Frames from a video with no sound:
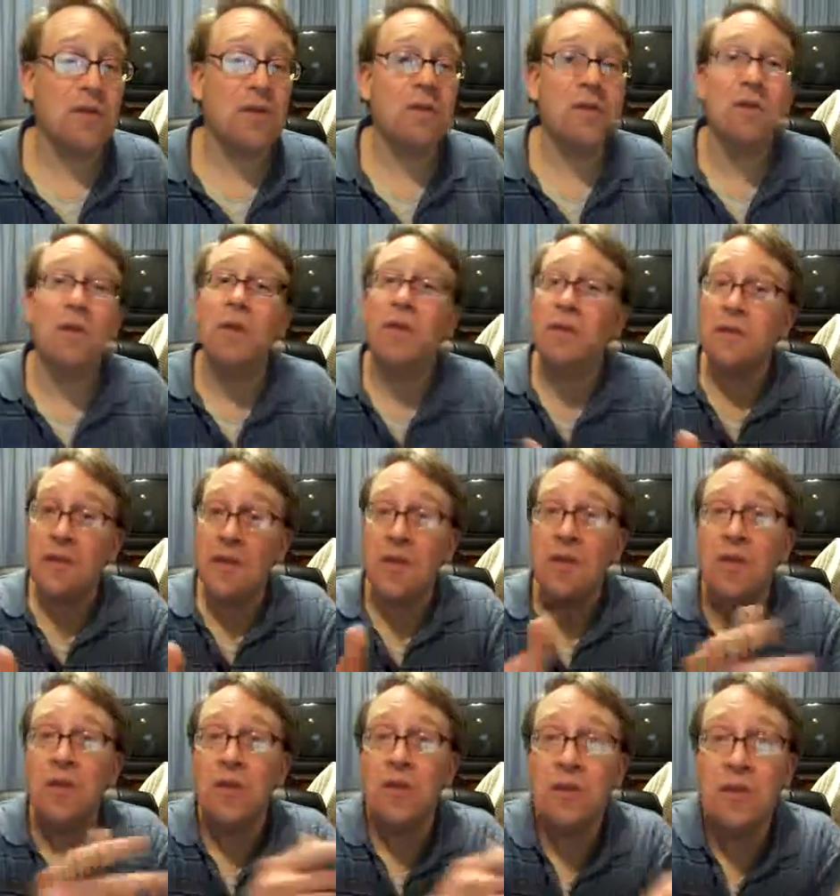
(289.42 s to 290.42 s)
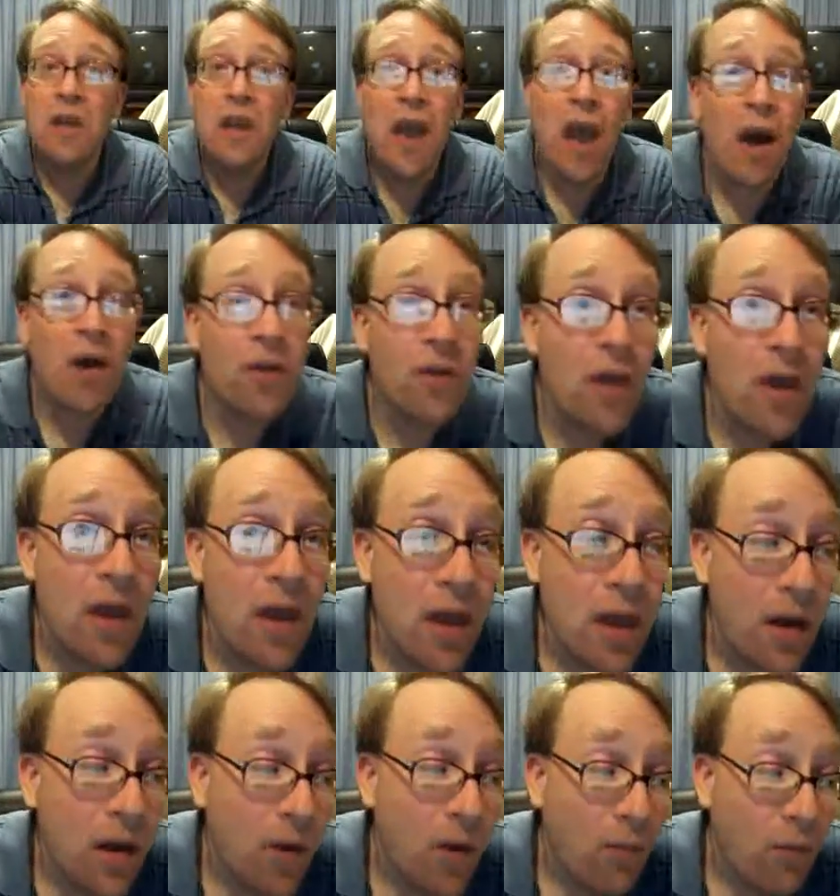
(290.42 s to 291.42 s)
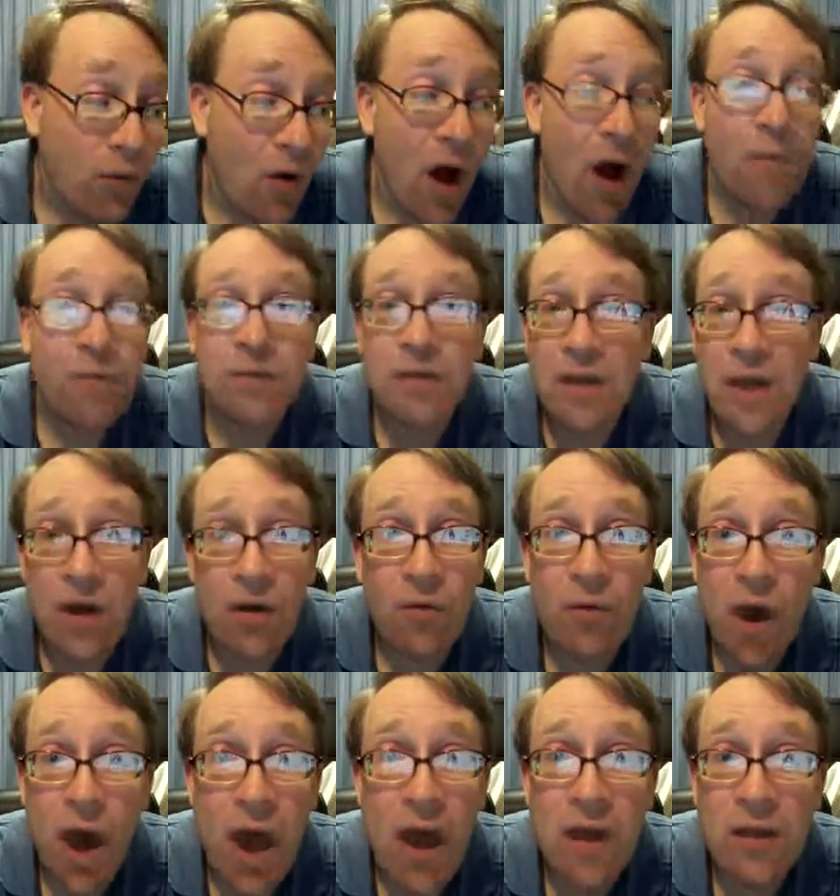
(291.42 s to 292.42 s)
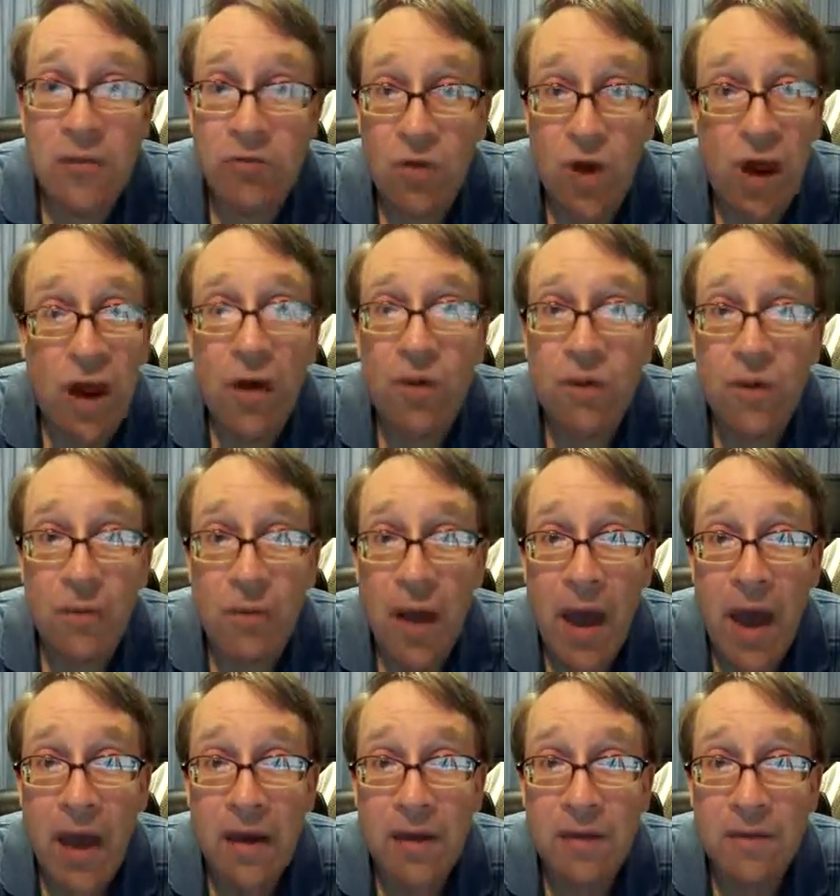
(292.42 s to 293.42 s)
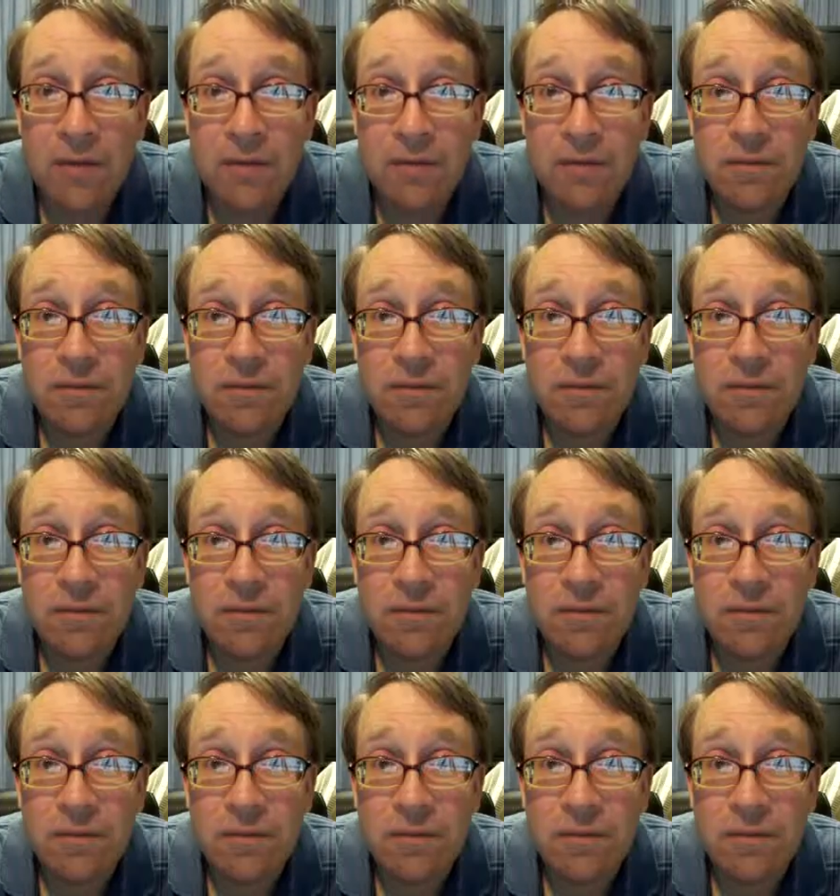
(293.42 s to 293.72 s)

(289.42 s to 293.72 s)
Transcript: So you see, you see how problems can arise right off the bat.